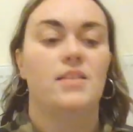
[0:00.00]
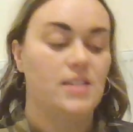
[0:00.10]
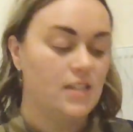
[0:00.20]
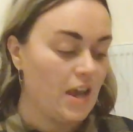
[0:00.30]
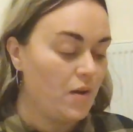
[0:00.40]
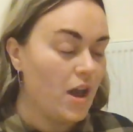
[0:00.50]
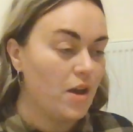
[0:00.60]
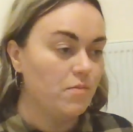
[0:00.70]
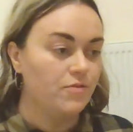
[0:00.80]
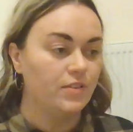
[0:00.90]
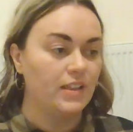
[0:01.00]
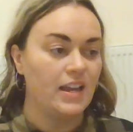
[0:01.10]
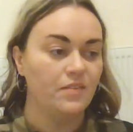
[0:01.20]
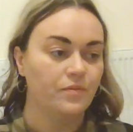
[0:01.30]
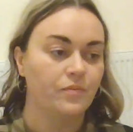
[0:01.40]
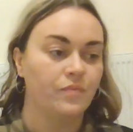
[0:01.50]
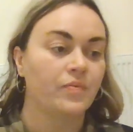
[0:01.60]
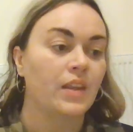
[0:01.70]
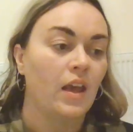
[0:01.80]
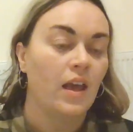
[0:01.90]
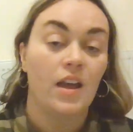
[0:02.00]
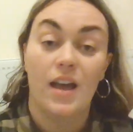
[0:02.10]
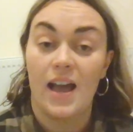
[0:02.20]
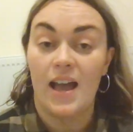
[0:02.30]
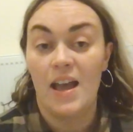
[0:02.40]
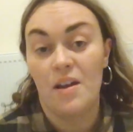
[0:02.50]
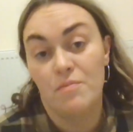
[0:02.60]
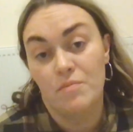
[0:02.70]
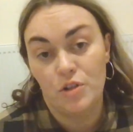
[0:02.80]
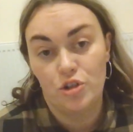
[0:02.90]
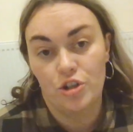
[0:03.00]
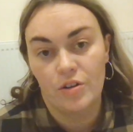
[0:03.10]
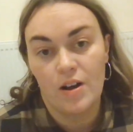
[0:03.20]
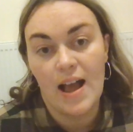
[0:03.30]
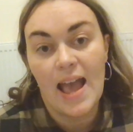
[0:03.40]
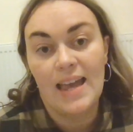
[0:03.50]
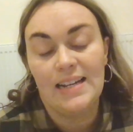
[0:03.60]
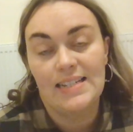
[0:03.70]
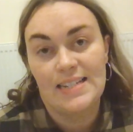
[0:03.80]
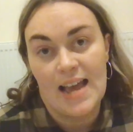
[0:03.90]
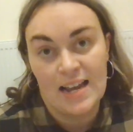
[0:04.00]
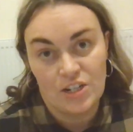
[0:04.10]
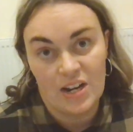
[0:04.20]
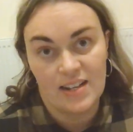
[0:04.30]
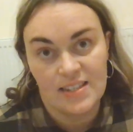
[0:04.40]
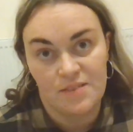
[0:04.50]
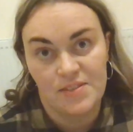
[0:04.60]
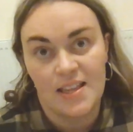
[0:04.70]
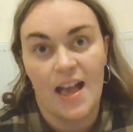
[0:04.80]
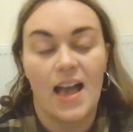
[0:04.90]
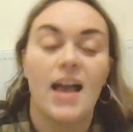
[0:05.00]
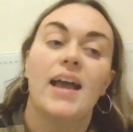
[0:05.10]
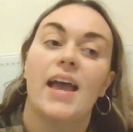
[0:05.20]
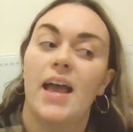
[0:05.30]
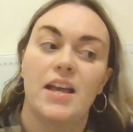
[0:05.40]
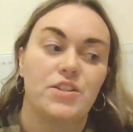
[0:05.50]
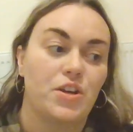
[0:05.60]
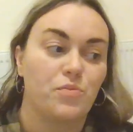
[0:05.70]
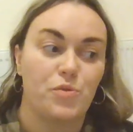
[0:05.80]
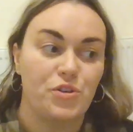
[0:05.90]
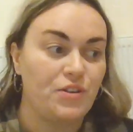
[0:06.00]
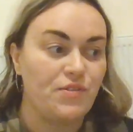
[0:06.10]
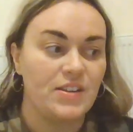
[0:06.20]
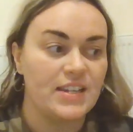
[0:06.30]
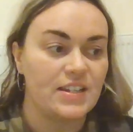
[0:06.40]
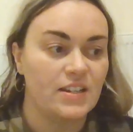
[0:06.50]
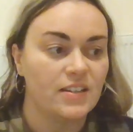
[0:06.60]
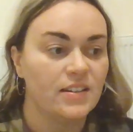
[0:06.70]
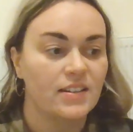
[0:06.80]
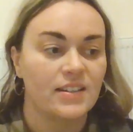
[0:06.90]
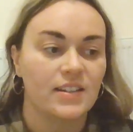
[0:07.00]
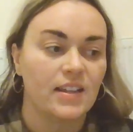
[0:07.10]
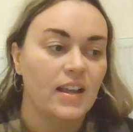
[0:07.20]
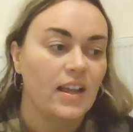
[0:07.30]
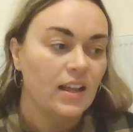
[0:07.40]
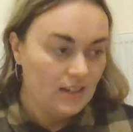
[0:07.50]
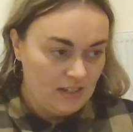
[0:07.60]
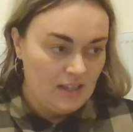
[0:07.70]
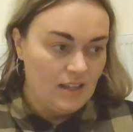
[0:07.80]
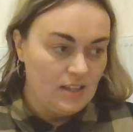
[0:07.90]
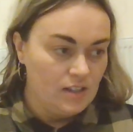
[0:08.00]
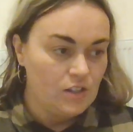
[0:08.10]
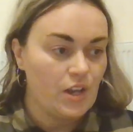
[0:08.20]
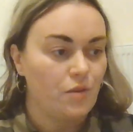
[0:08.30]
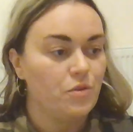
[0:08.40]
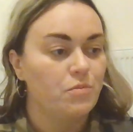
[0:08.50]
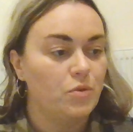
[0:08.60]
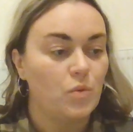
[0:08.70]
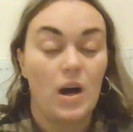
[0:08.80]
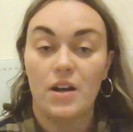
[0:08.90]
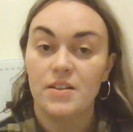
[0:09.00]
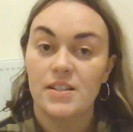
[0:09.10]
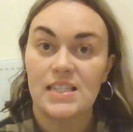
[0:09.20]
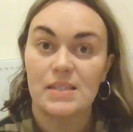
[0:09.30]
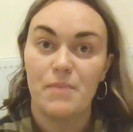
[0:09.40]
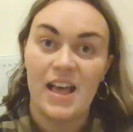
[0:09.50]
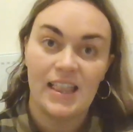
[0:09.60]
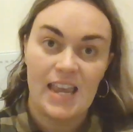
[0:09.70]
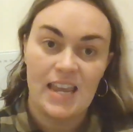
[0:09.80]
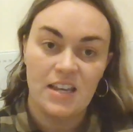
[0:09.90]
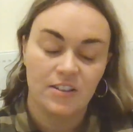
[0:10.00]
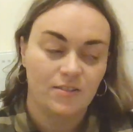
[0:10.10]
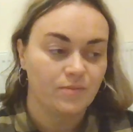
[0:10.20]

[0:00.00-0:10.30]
So hopefully you should have got 8 adjectives there. Don't worry if you didn't. So number 1, smelly.